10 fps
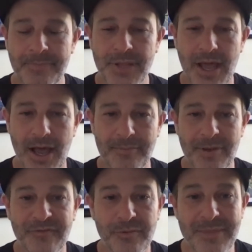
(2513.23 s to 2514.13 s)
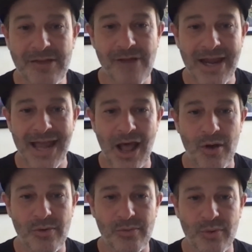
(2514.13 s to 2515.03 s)
But for me right
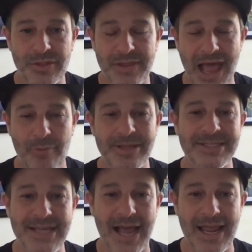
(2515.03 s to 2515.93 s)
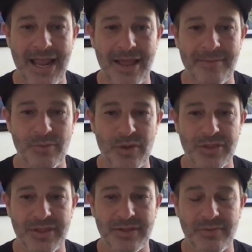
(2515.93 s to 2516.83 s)
now, with how busy I am and with
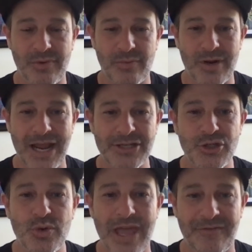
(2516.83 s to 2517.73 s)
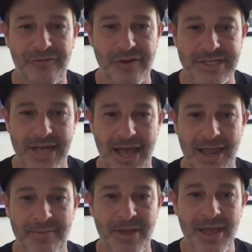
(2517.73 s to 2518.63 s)
when I do get free
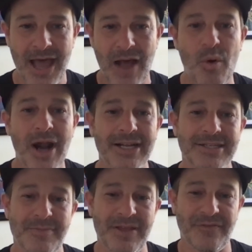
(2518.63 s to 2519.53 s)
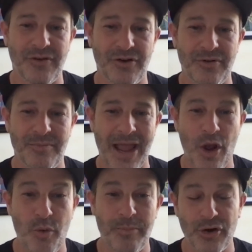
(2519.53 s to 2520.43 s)
time, I want it to be for my
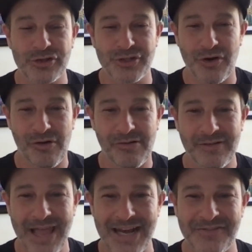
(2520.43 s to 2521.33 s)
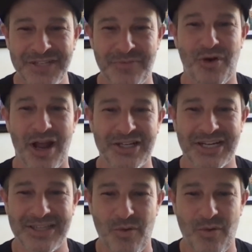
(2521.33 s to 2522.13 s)
own personal NFT projects.